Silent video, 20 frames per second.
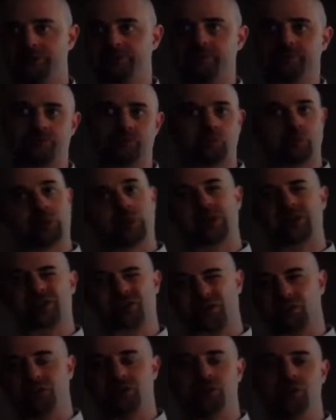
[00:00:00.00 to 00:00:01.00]
That's
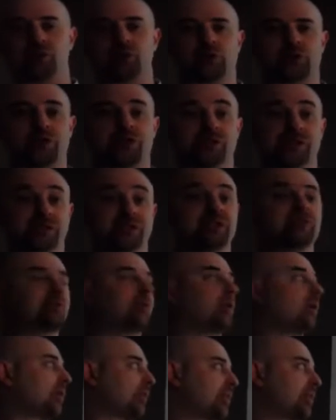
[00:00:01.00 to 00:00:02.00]
usually the
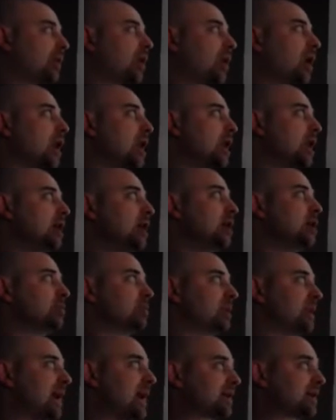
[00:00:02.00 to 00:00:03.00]
default thought. But
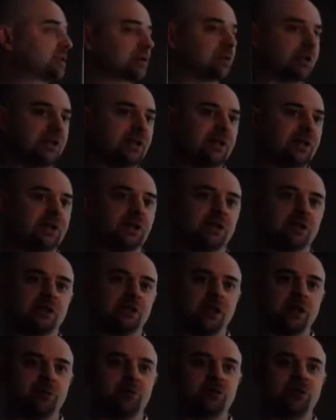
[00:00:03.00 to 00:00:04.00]
actually,
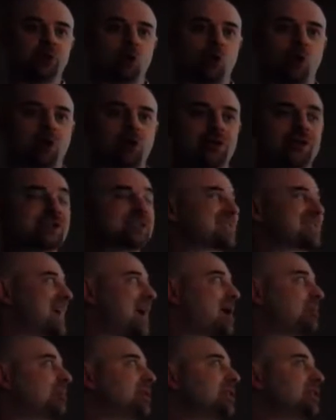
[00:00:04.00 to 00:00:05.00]
imaging quality is a
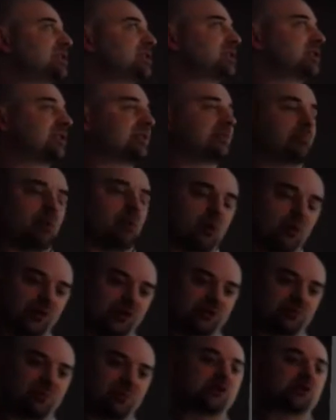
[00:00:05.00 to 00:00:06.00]
combination of both
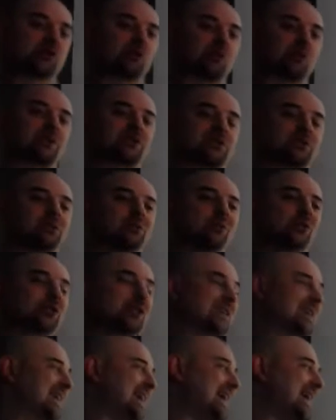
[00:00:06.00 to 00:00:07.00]
spatial resolution
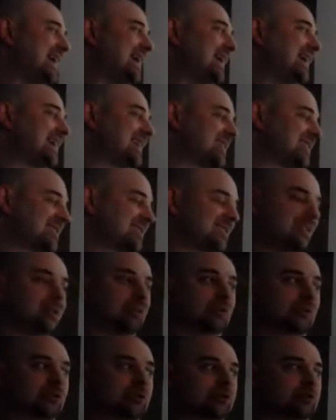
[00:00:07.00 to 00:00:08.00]
and the
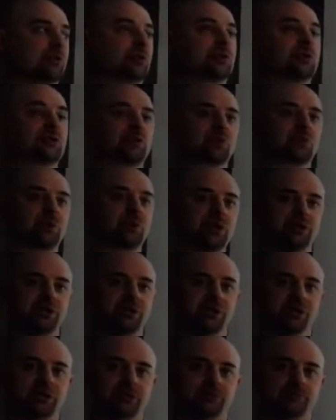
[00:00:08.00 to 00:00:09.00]
signal-to-noise ratio.
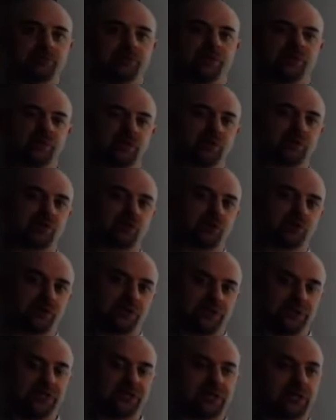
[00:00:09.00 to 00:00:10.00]
So let's look at these
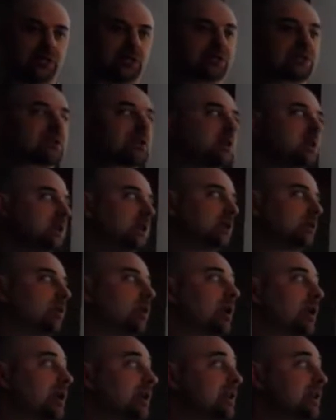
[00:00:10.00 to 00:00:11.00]
things one at
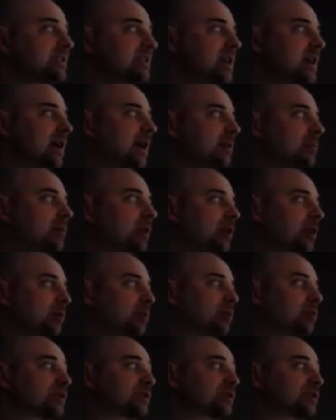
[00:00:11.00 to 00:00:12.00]
a time, and we'll
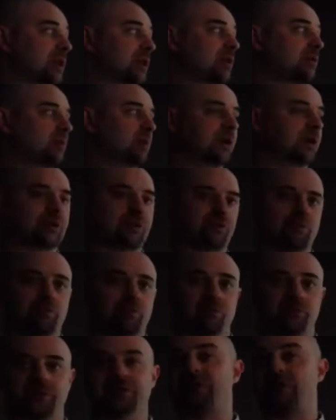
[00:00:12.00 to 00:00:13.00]
start with
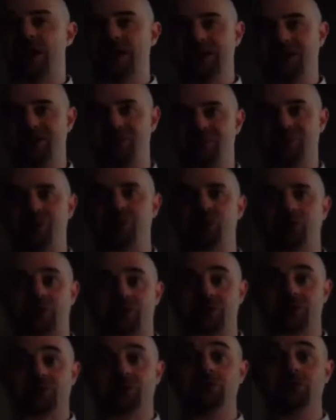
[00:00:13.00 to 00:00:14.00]
defining spatial
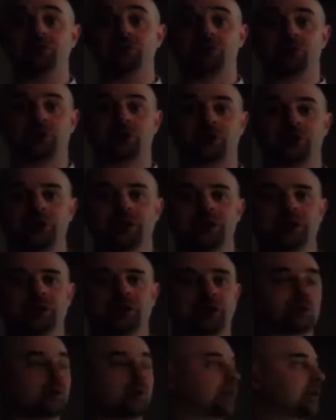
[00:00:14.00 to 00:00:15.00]
resolution and
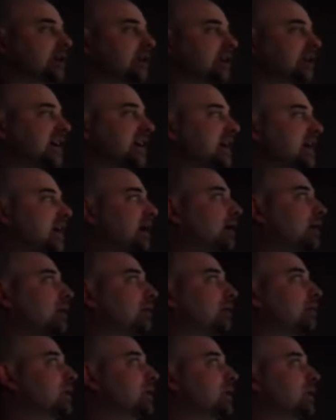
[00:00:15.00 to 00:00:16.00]
looking at
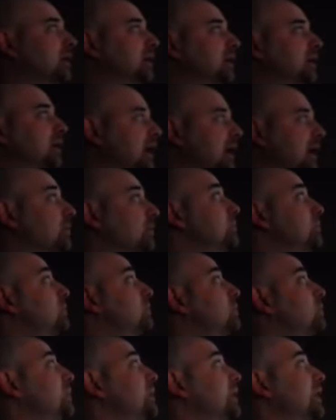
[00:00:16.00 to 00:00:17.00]
how we end
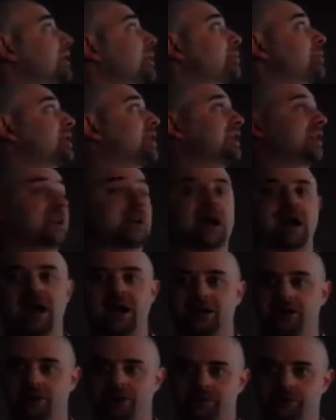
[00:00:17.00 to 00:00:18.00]
up getting higher
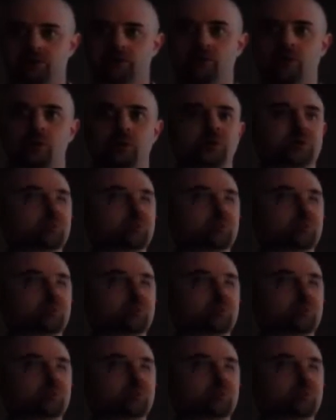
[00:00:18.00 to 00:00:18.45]
or lower spatial